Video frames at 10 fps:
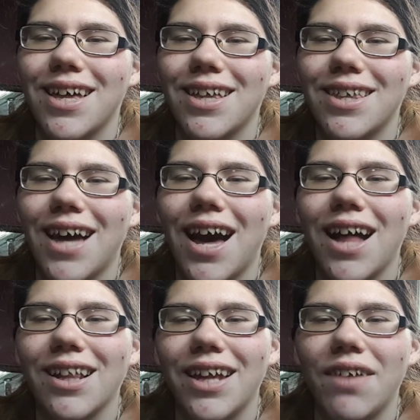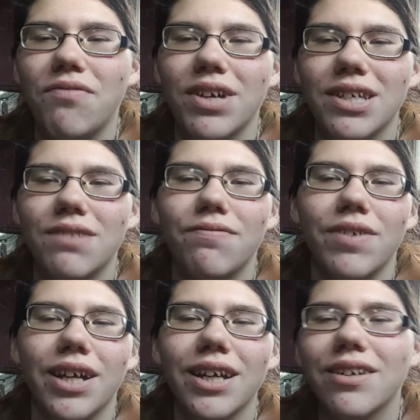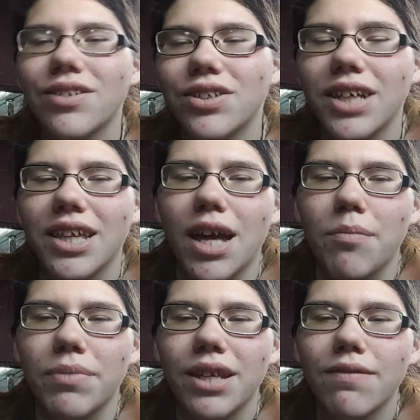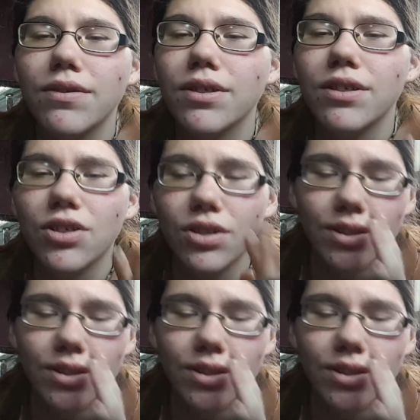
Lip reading: the holiday festive feel. I can understand that, but that was just,